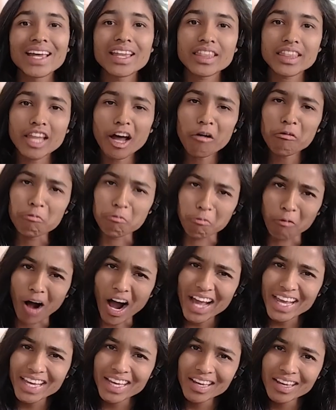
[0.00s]
Now why
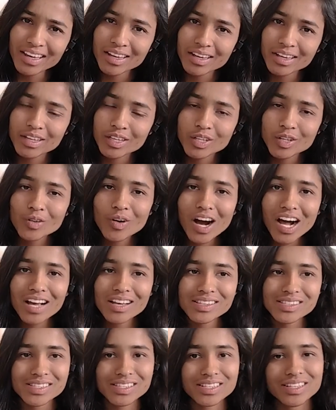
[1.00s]
you
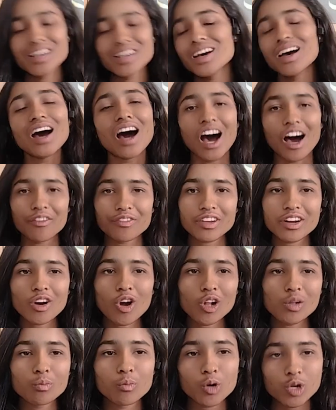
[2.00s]
ask? After
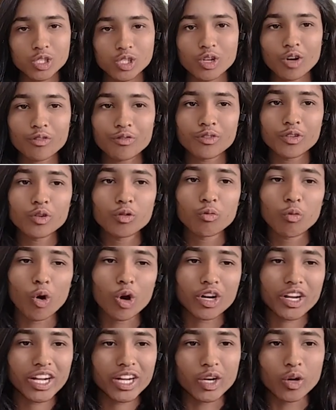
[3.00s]
all most of you
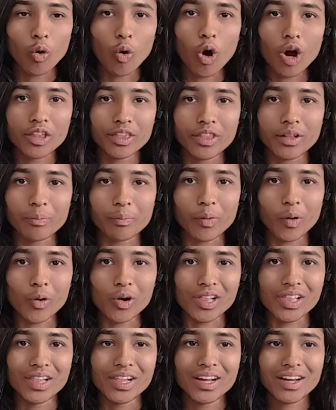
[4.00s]
voted no on the poll.
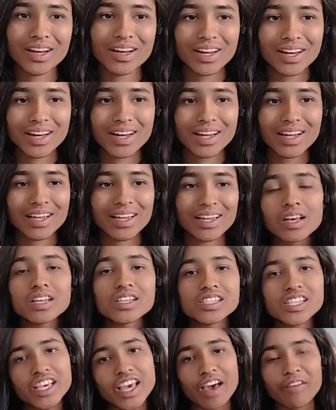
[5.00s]

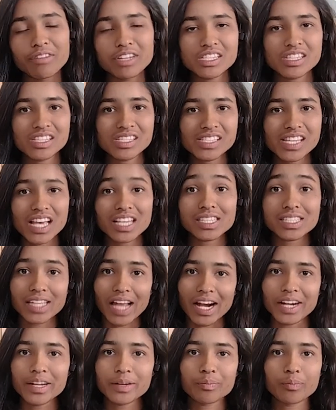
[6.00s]
See ever since I
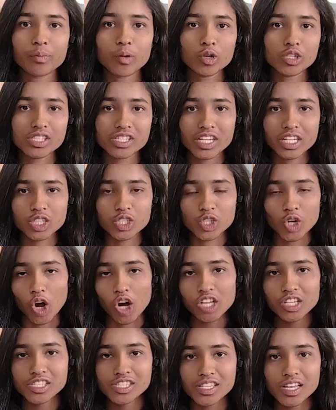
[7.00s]
started posting
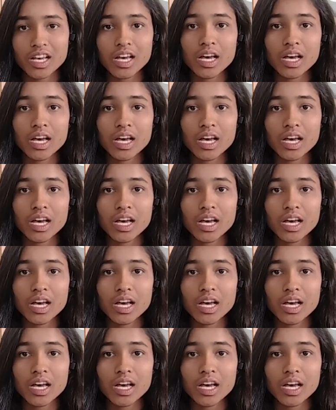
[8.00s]
shorts,